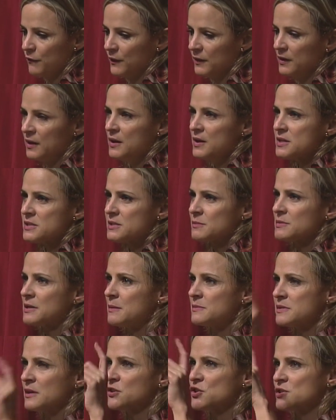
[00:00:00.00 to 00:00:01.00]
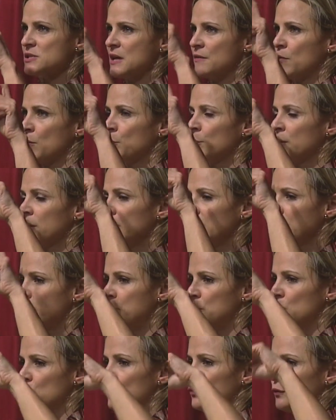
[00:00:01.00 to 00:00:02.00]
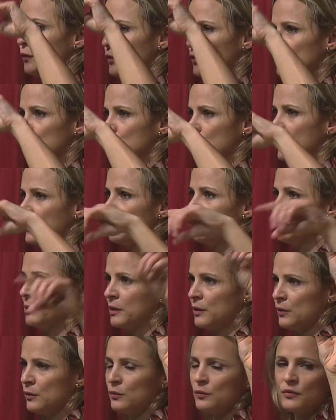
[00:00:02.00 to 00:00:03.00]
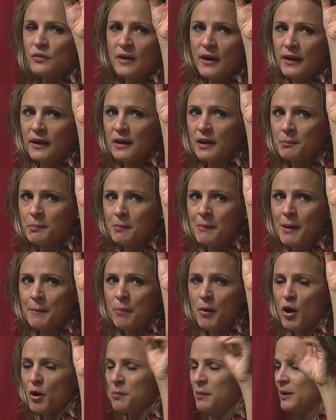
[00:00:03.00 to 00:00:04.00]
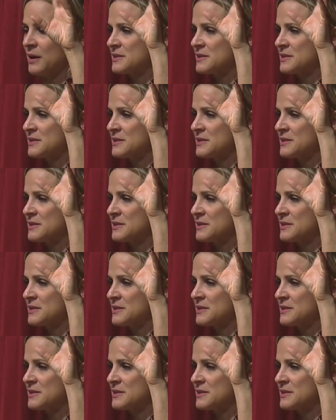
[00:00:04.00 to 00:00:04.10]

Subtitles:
And sometimes I'll just have a really beautiful string of balloons hanging up in my apartment,